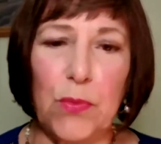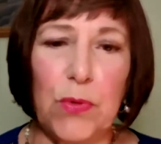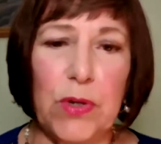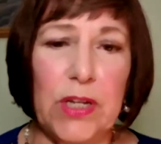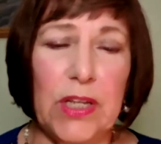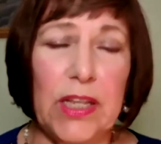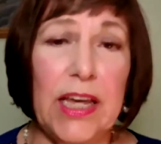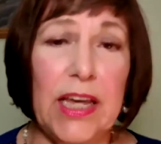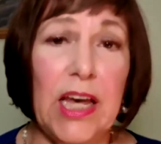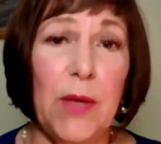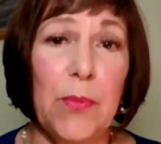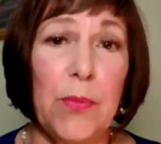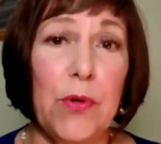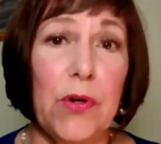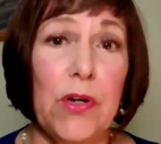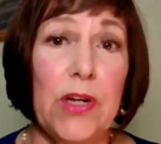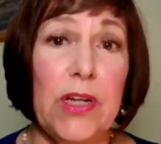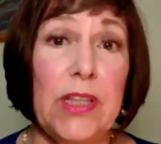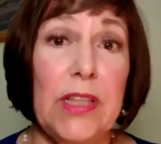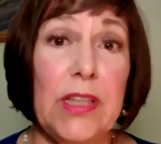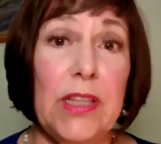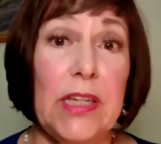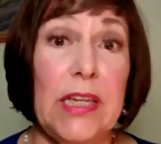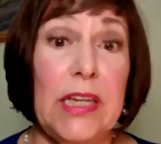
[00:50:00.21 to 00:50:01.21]
a real
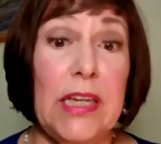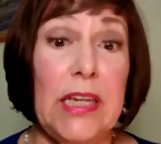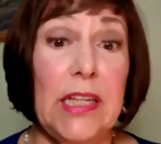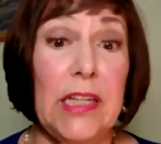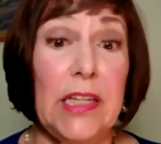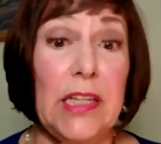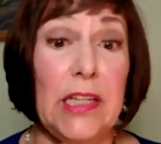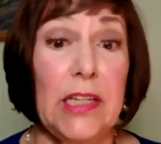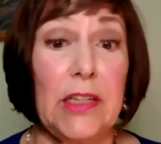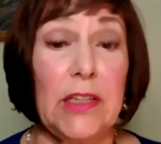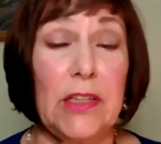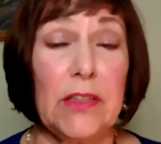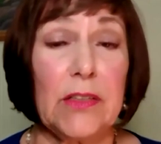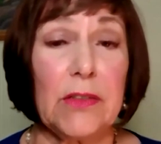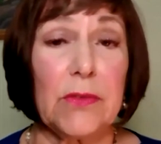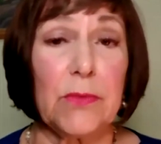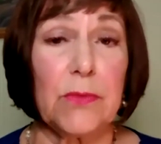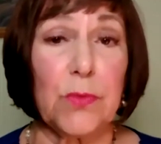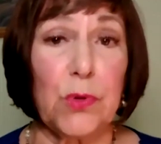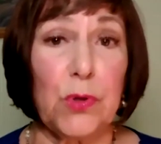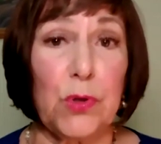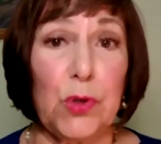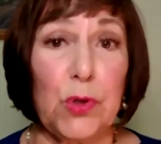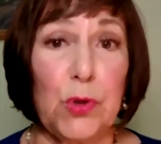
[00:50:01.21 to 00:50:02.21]
helper in the healing
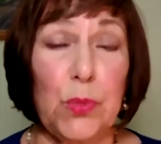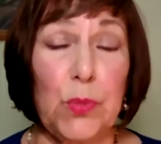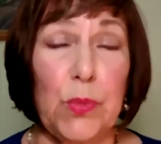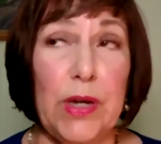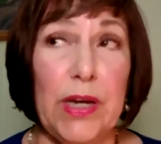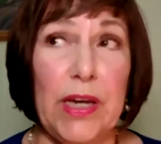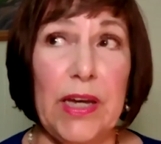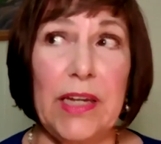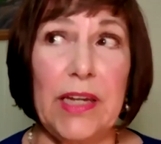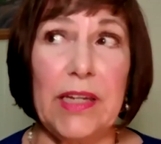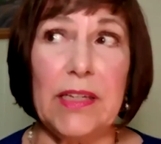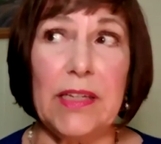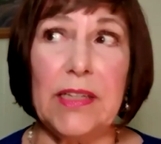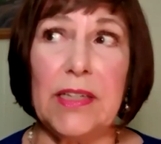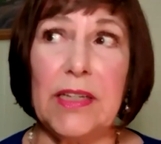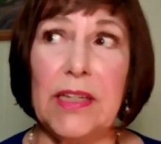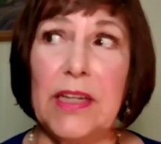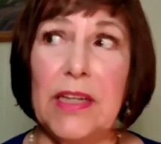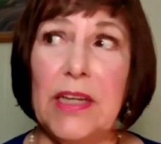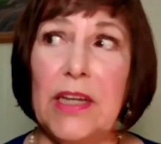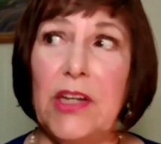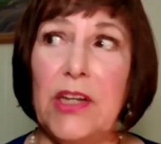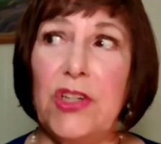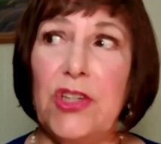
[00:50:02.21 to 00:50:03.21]
room, and
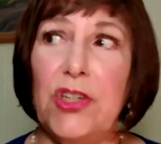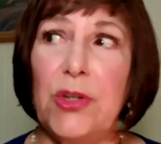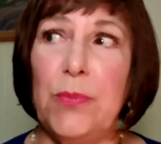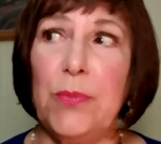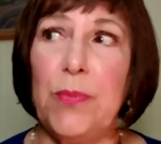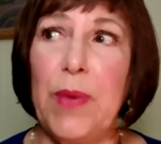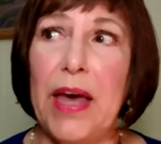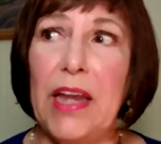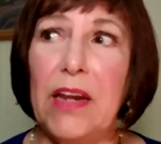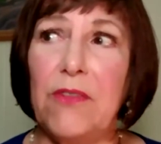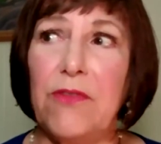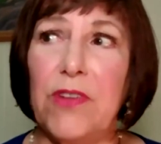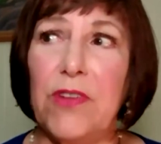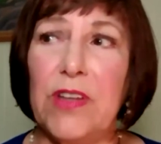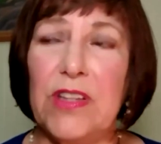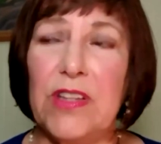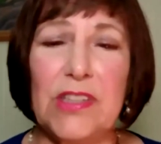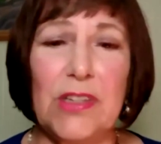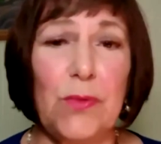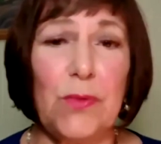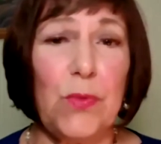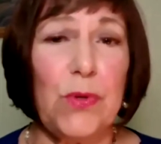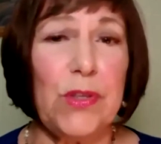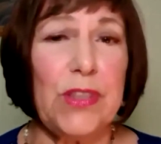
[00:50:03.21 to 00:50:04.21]
she
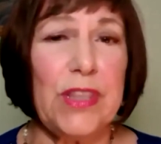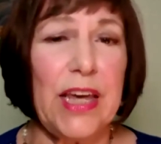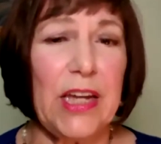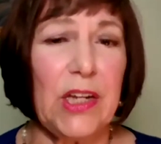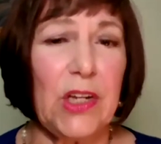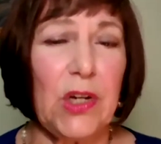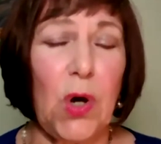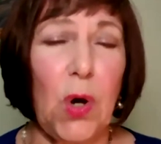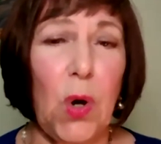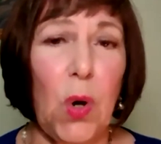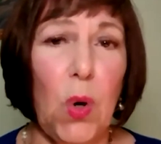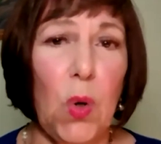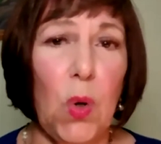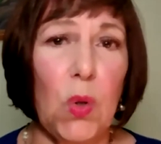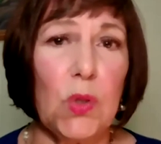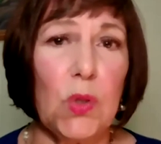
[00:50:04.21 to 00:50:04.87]
manifested with that